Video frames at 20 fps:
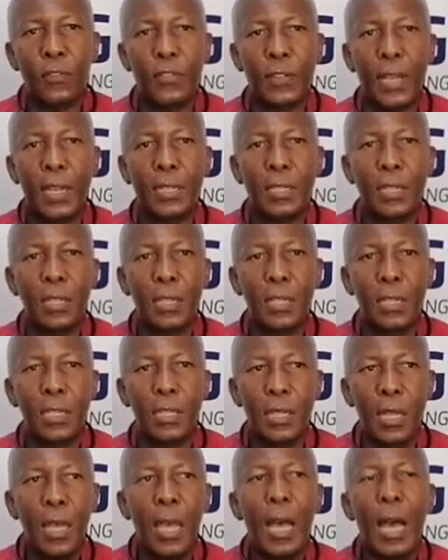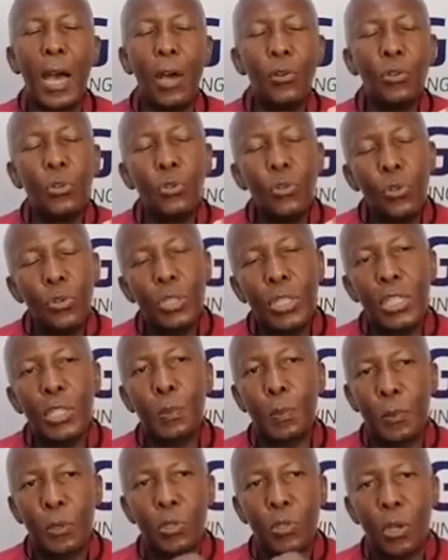of cartridges? How do you
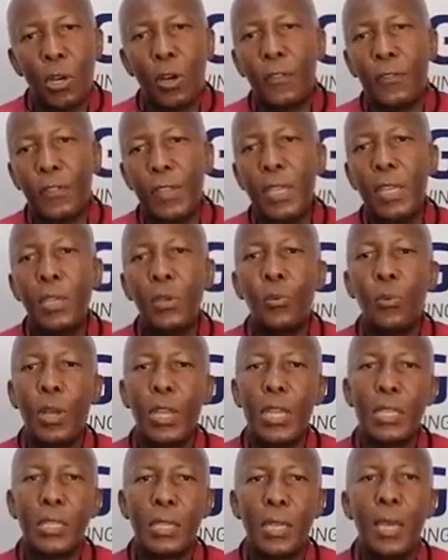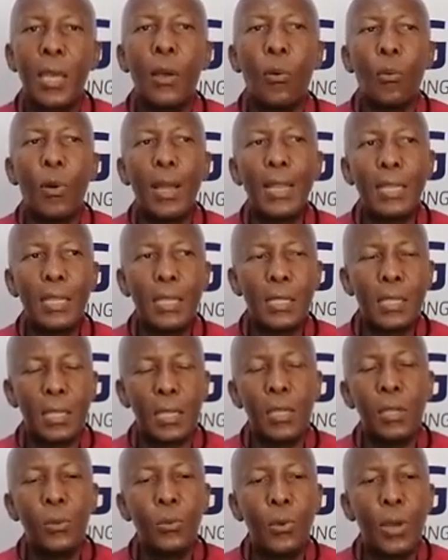dispose of e-waste? What
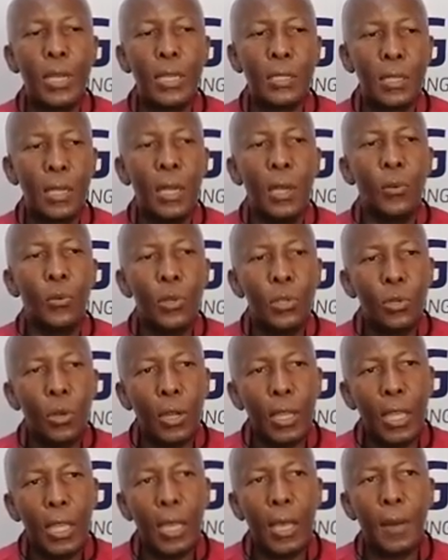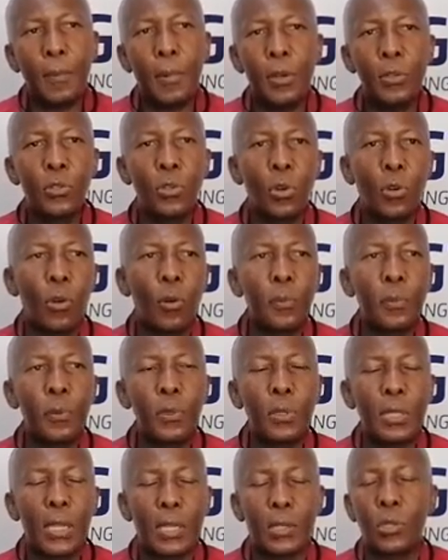is e-waste? We're talking about your
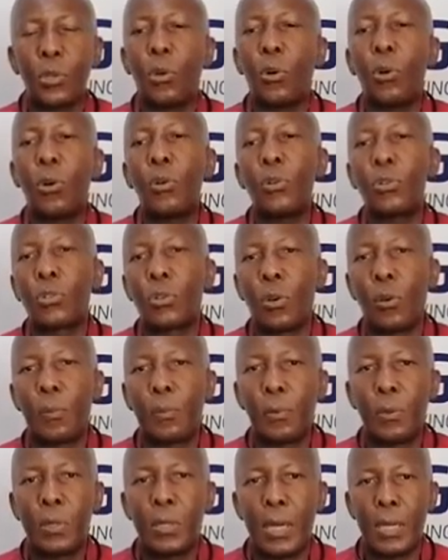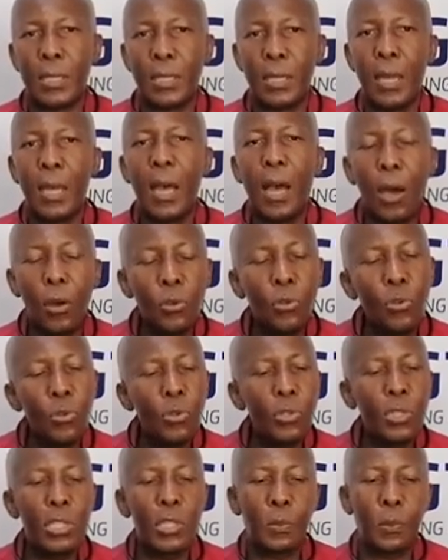computers, your old computers. How
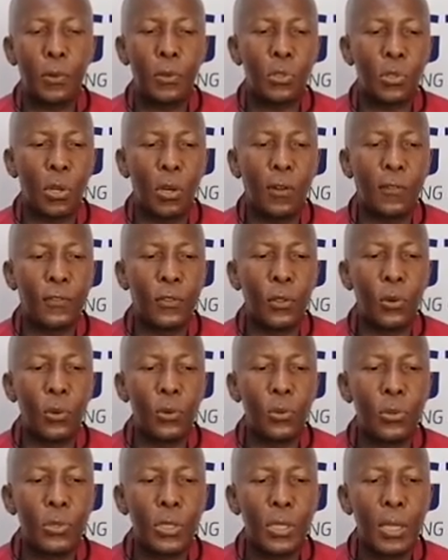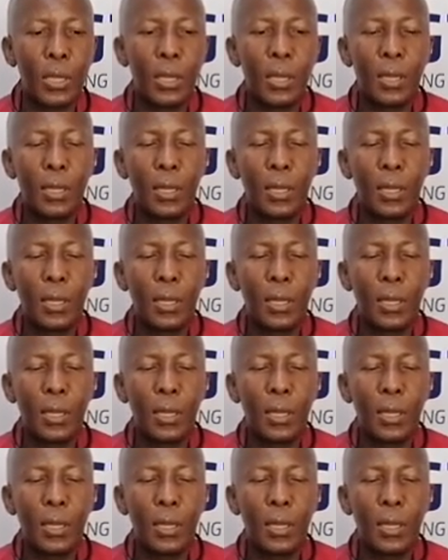do you dispose of those?